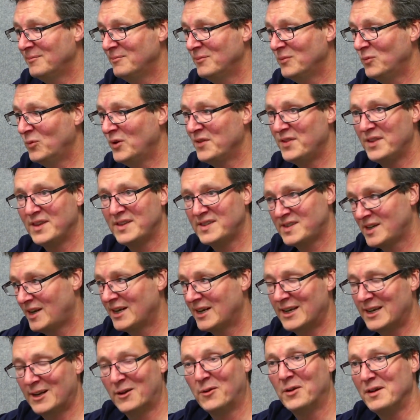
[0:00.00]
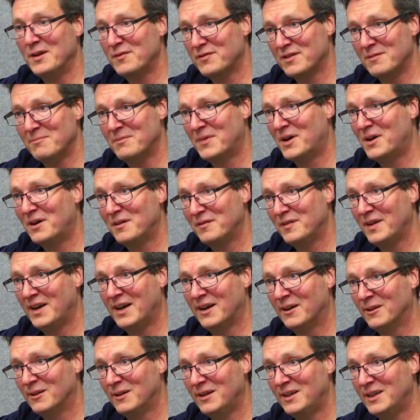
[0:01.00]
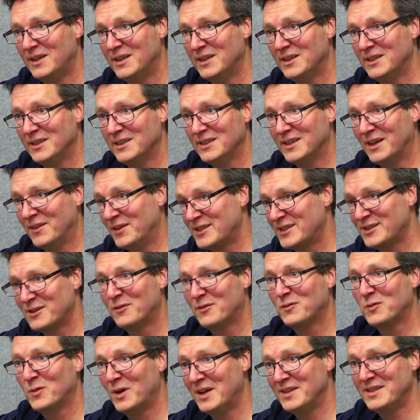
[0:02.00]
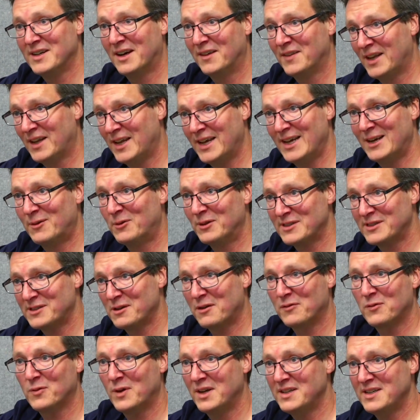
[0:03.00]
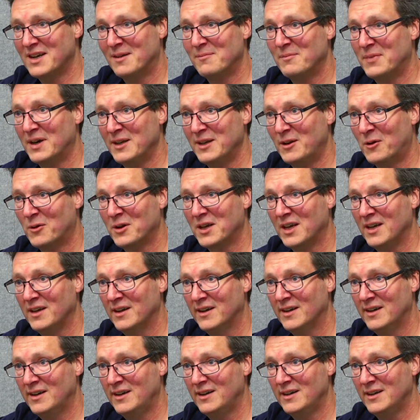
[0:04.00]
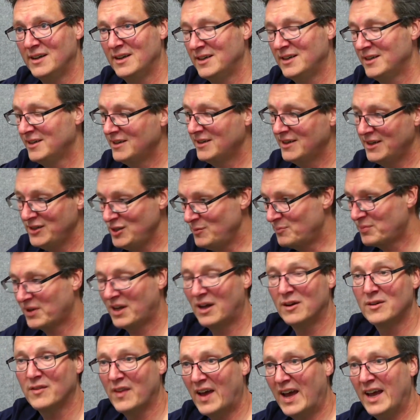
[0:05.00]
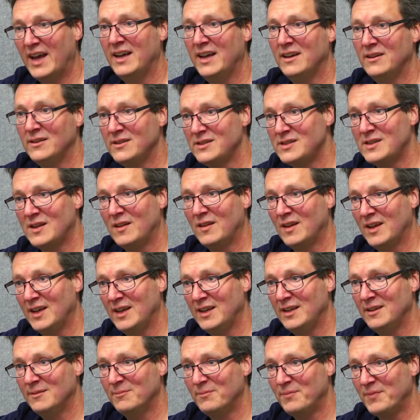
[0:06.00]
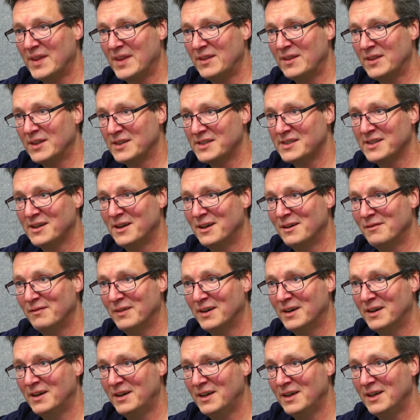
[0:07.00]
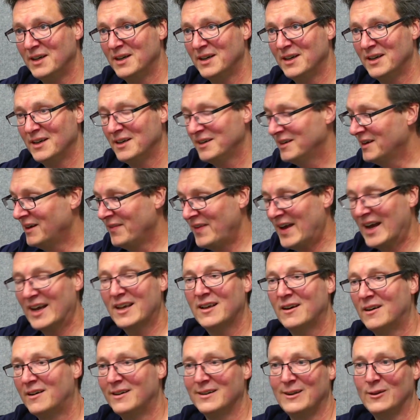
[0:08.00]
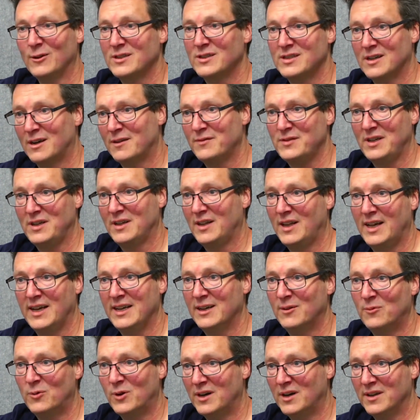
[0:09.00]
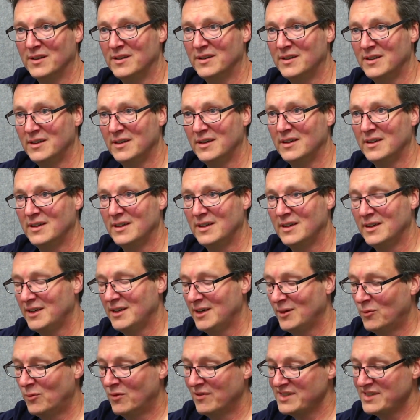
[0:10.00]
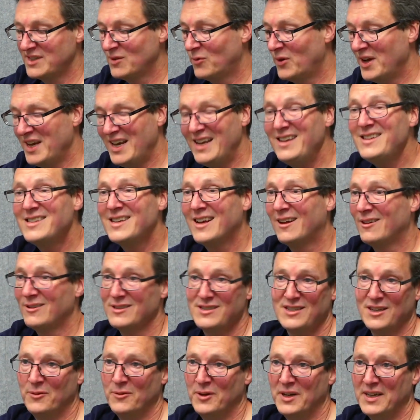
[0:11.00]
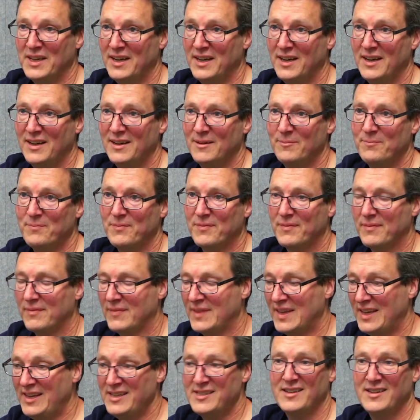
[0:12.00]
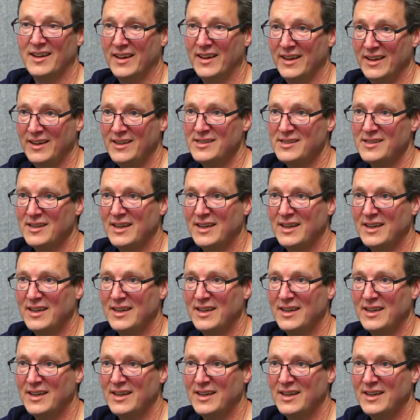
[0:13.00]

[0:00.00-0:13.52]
with the silicon on it from Marvell and the layer 1 software done by Nokia, and you plug that into the server, and that card looks after your layer 1. Whereas the way Intel's doing it these days